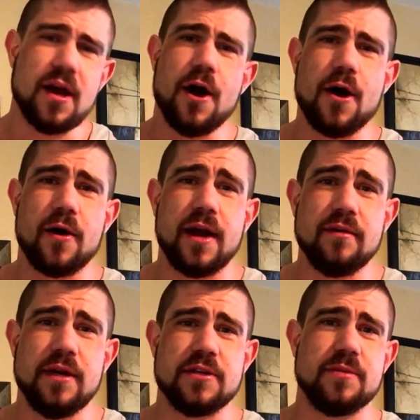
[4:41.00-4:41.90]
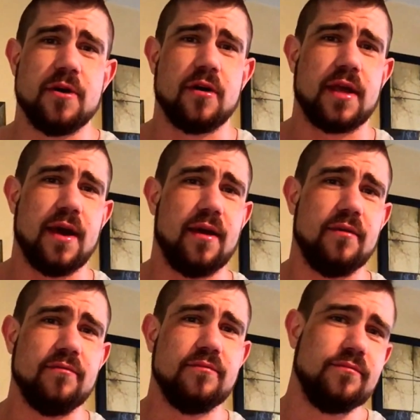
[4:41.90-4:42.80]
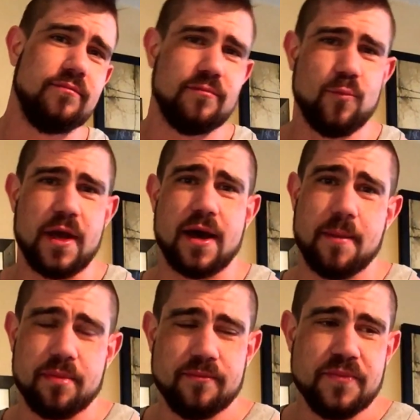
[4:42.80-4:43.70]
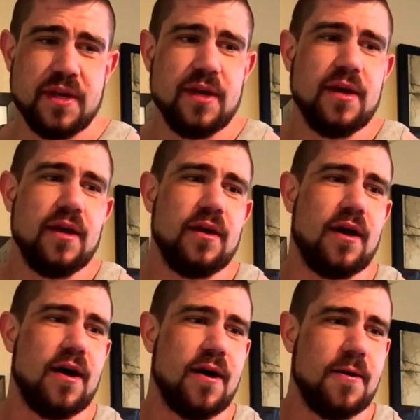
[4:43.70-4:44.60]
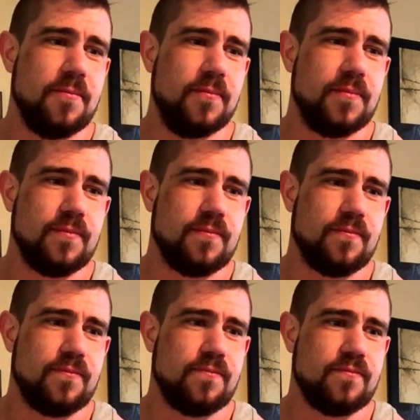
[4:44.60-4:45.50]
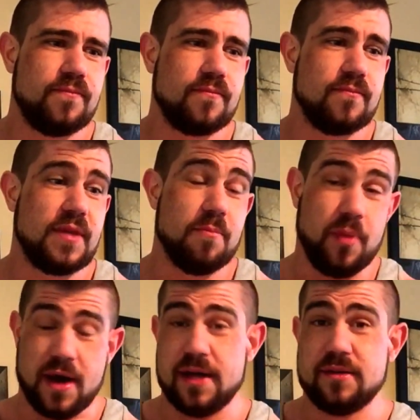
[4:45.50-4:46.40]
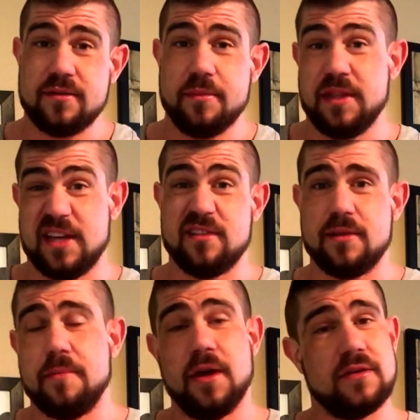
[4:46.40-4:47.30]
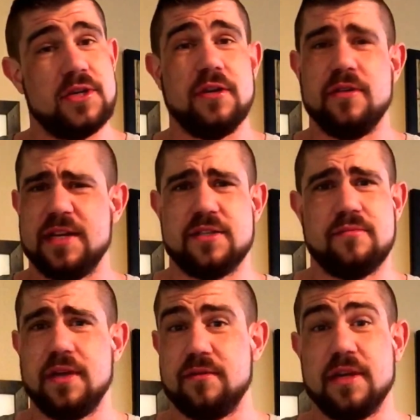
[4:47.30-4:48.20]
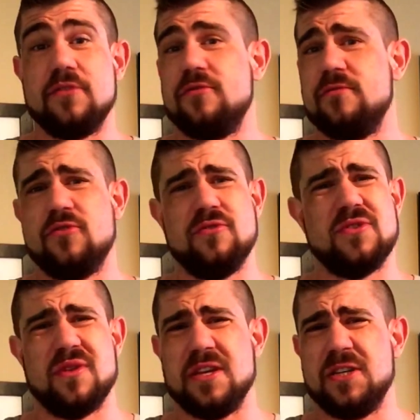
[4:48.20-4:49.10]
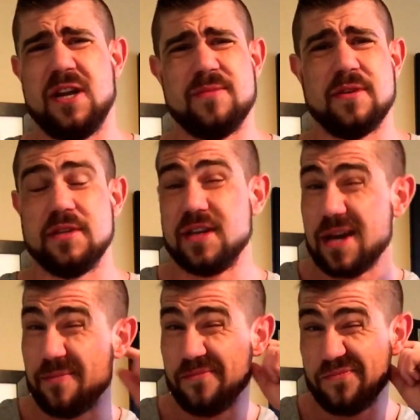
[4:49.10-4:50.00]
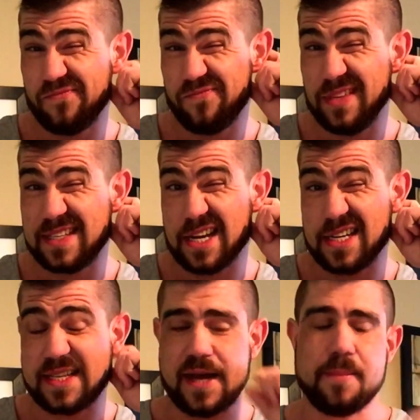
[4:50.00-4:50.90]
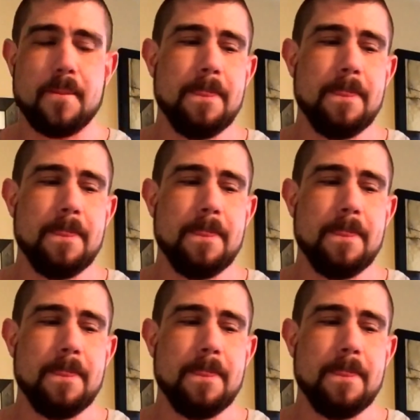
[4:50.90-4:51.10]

All right, here's some Narcan. Wake up. Um, but I mean that I'm not shitting you. That's like that true story. That shit happens all the time. It's kind of sad.